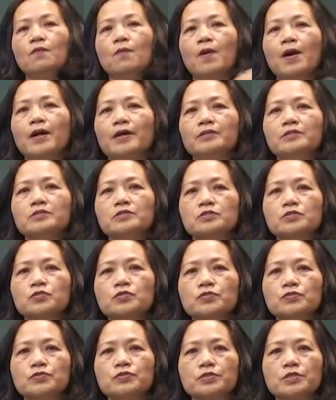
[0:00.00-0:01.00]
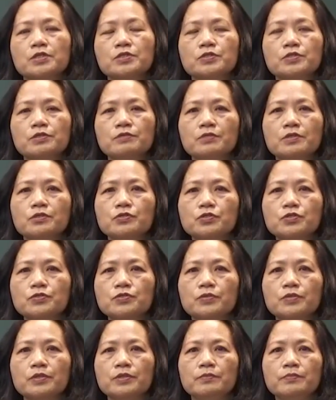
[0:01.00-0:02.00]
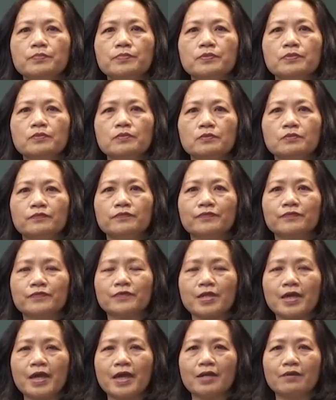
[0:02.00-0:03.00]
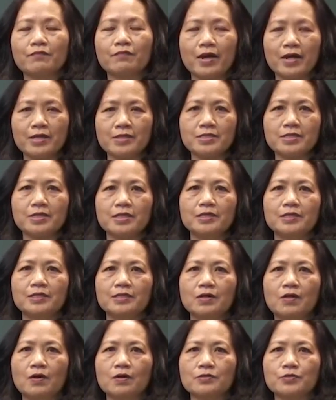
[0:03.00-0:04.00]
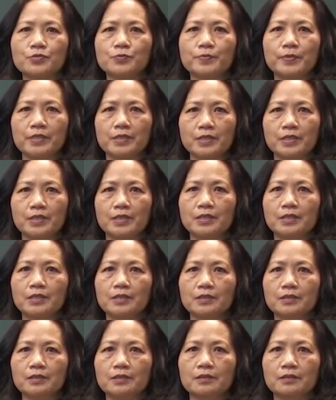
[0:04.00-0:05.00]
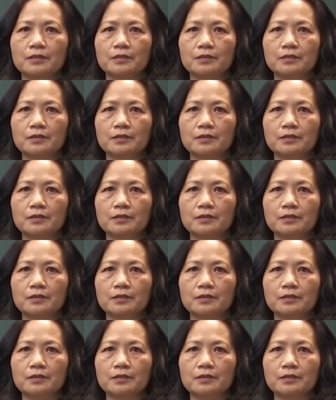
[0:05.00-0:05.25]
want the students to improve their writing or speaking,